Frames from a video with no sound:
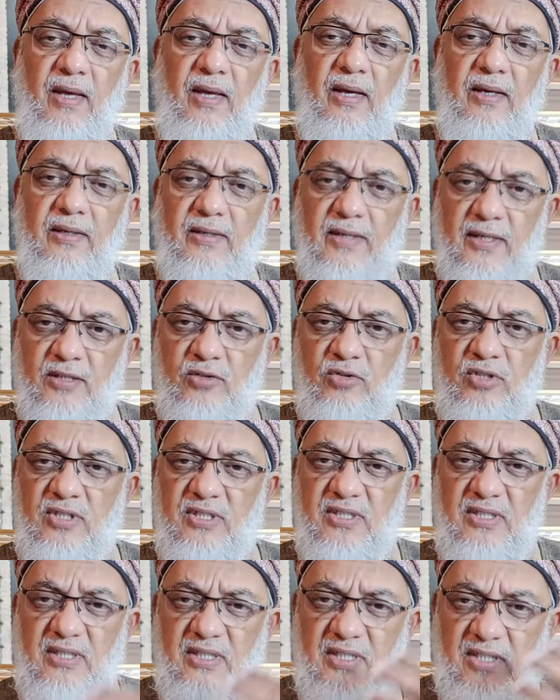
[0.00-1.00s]
It tells you
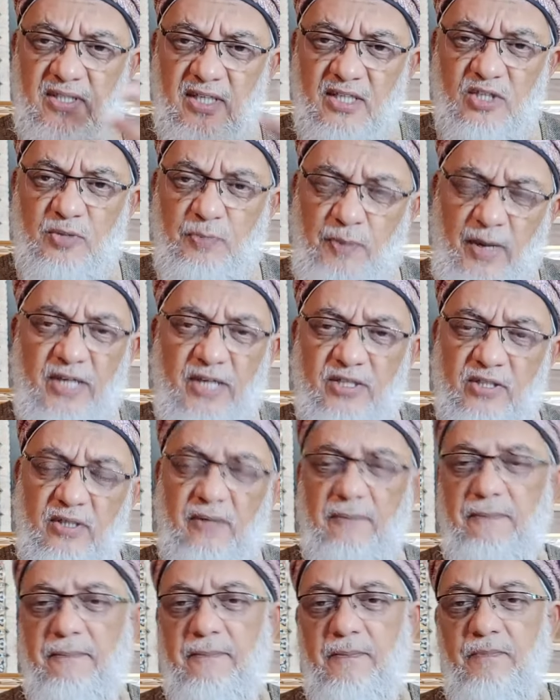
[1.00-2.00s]
this intense passion.